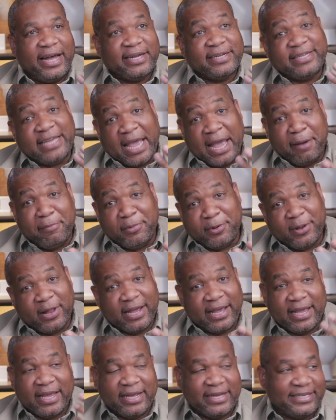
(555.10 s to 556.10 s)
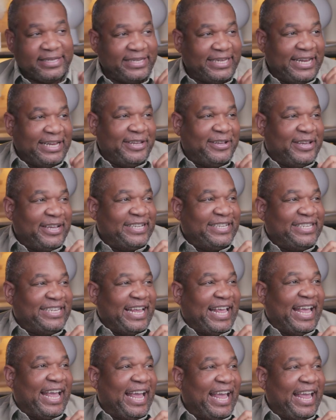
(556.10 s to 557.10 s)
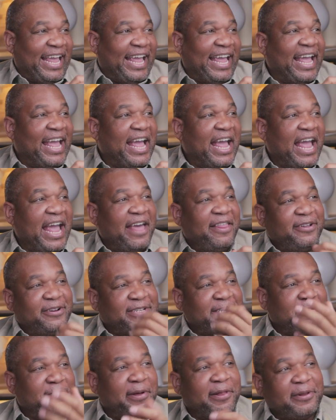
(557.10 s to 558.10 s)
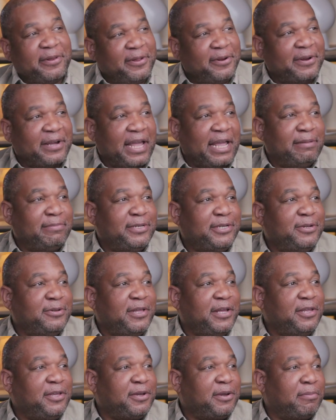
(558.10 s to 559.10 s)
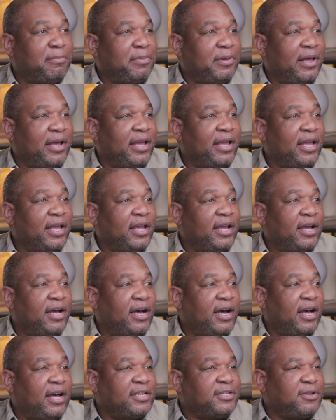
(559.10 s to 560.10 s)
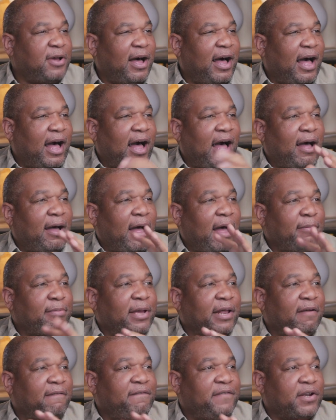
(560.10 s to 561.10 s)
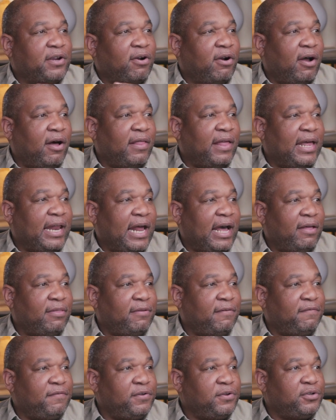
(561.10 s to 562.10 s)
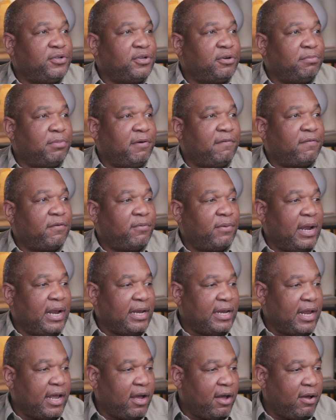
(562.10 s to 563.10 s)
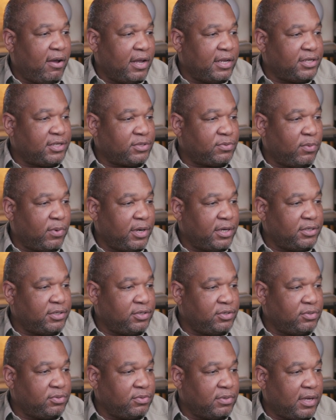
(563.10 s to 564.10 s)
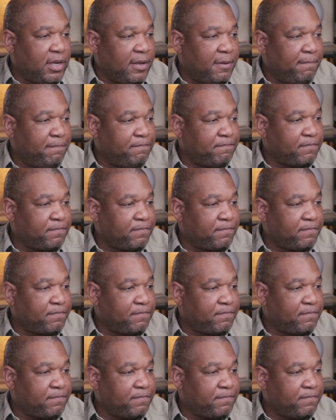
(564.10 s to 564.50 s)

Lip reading: gamble, I guess you can say. And there's some other little games too that you can play. So I'm going to figure all that out in the future, but for right now, I just wanted to